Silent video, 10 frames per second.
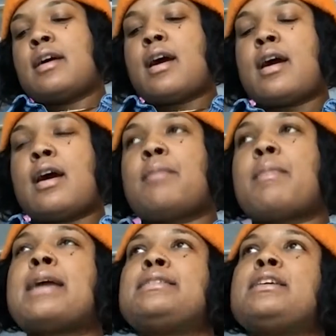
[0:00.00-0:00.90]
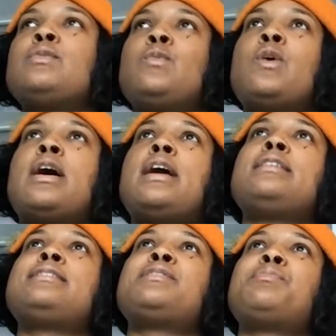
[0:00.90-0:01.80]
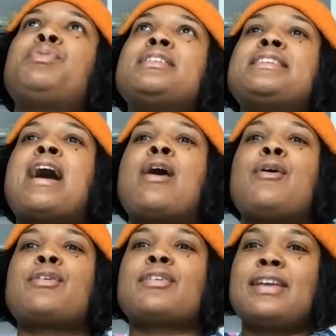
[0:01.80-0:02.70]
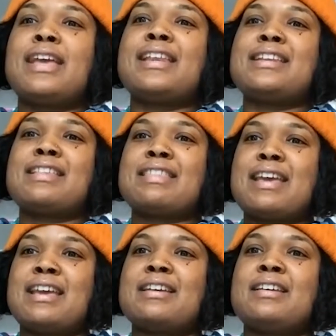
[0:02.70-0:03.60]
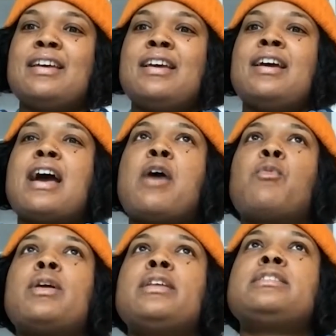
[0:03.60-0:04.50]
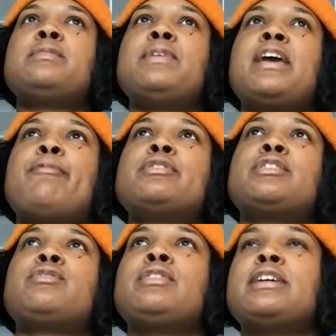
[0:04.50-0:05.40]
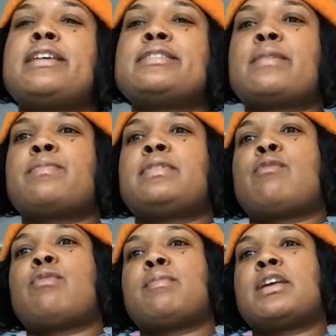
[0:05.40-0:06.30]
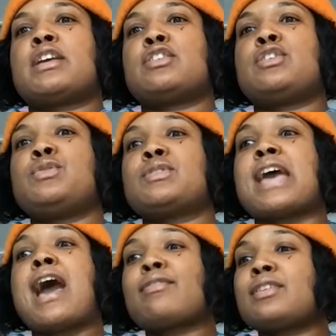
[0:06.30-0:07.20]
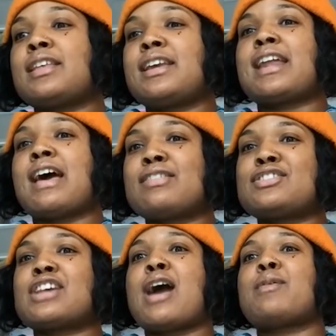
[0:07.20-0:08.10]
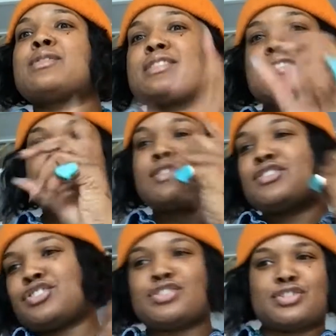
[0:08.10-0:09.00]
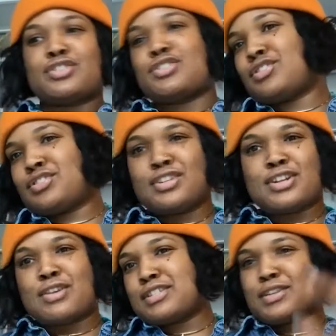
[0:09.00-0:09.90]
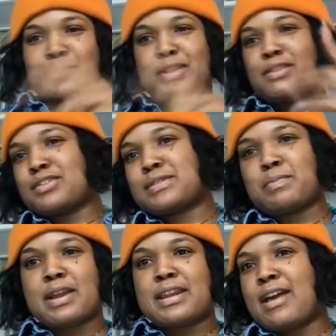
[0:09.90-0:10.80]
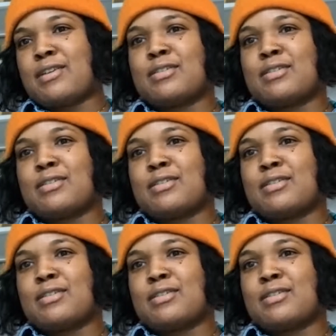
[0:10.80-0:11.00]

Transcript: I didn't want to put talc in anything. I wanted to be able to create something that women can use after they get out of the shower, just a quick little spray down,